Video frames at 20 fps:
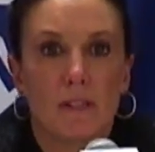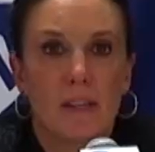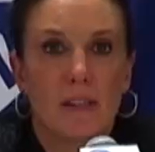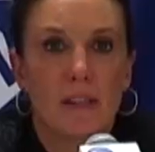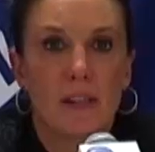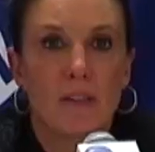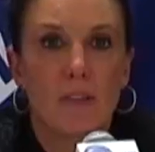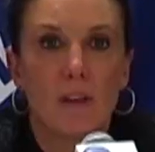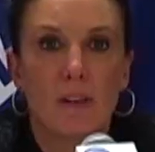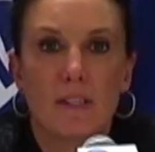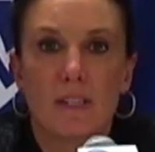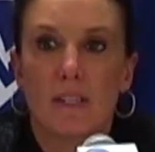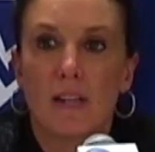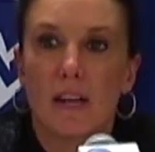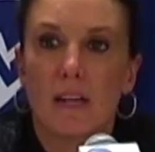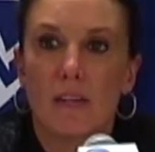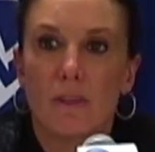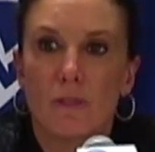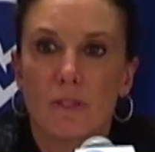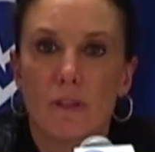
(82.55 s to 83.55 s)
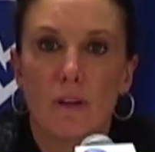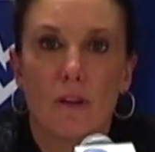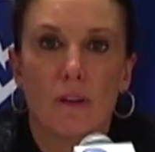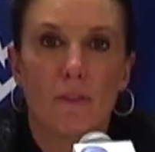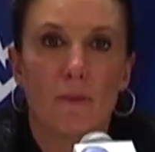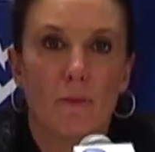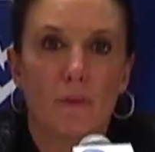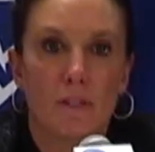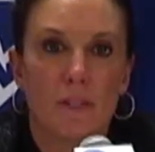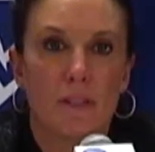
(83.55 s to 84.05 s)
And I thought tonight you saw
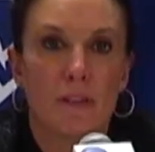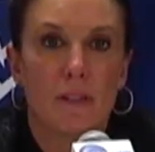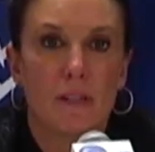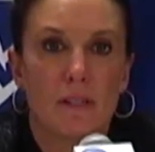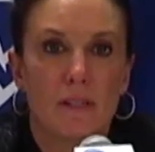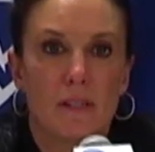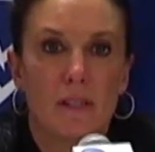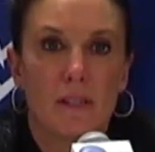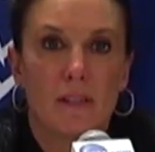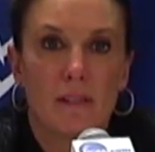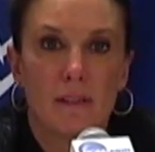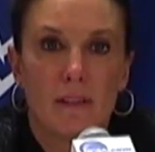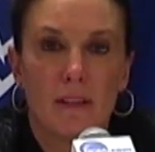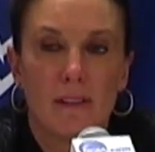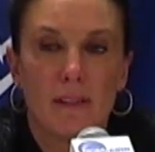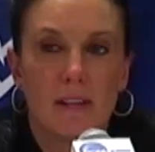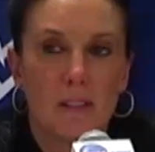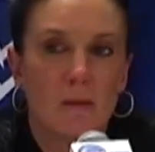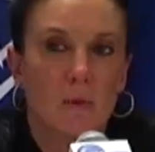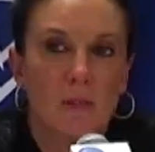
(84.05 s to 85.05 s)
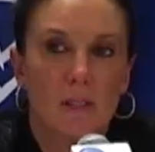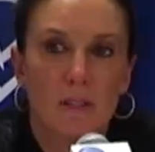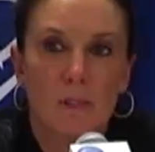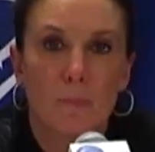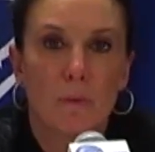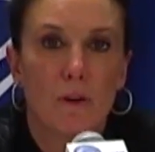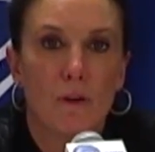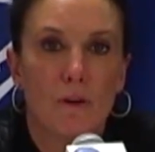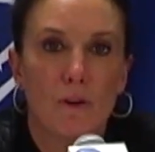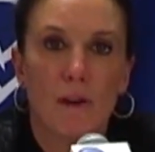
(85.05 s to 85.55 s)
their resiliency. And that's what this
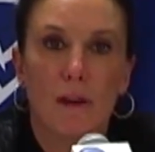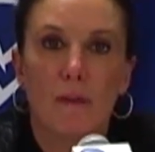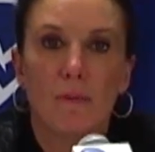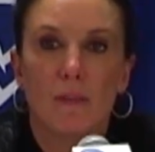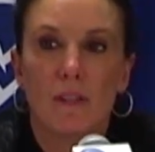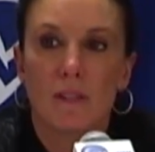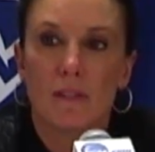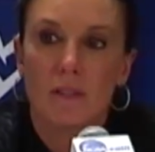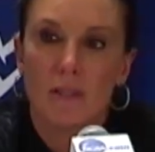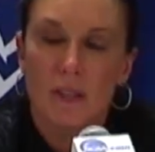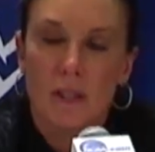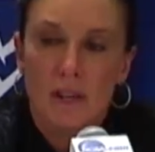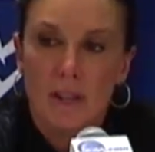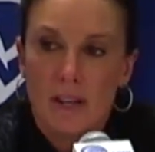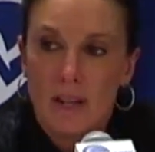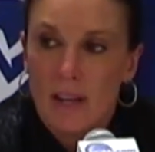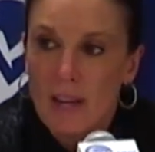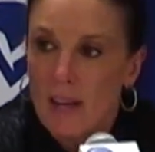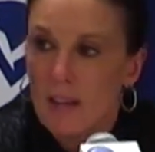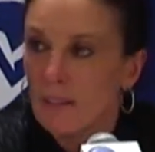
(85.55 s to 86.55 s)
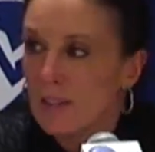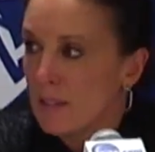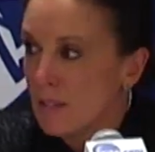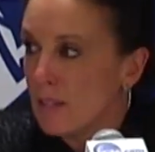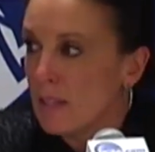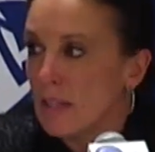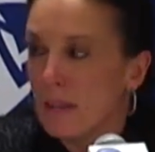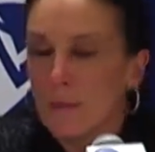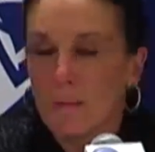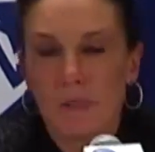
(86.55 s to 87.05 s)
program and this
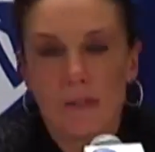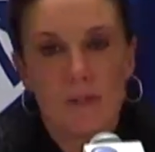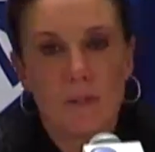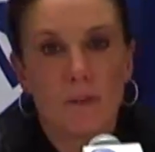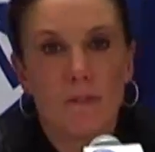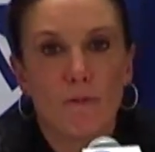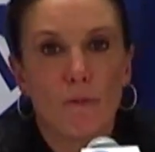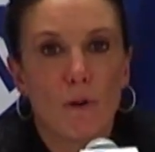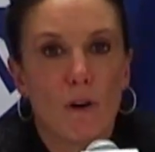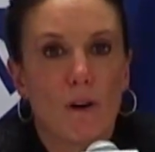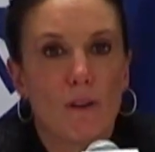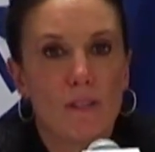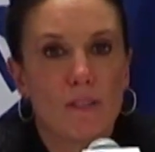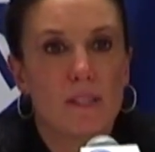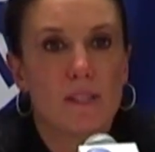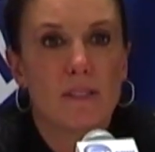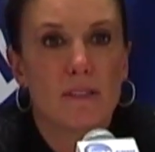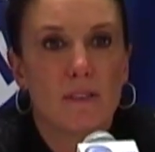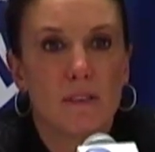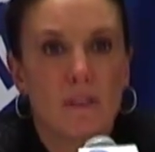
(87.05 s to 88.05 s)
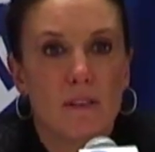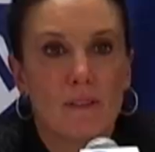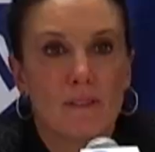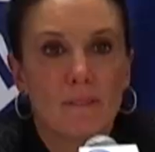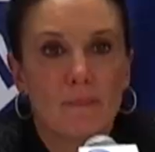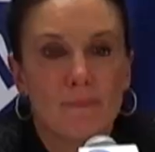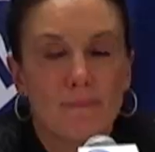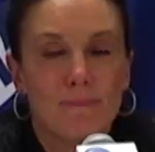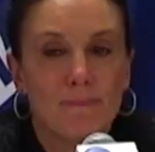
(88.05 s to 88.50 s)
team has stood for all season long.